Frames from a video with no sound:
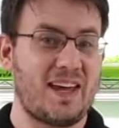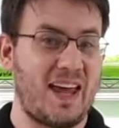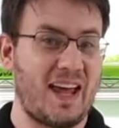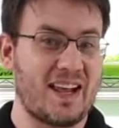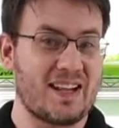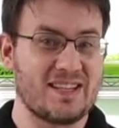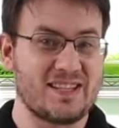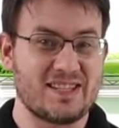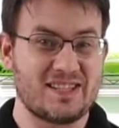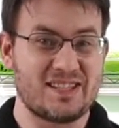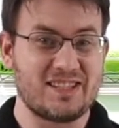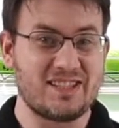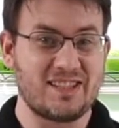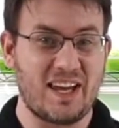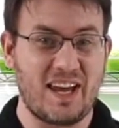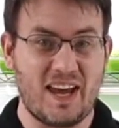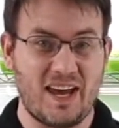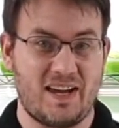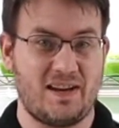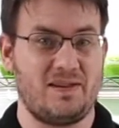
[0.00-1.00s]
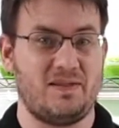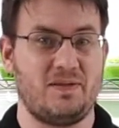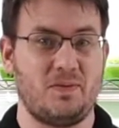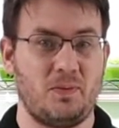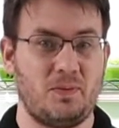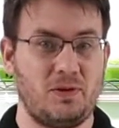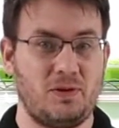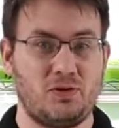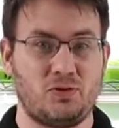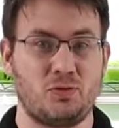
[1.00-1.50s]
can't stand
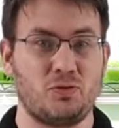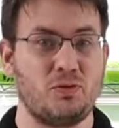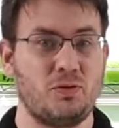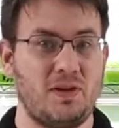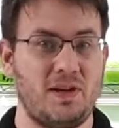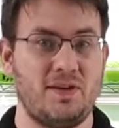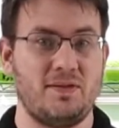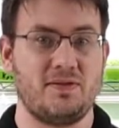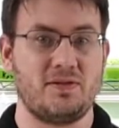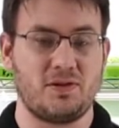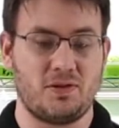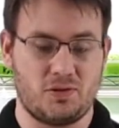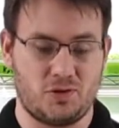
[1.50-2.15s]
when the true leaves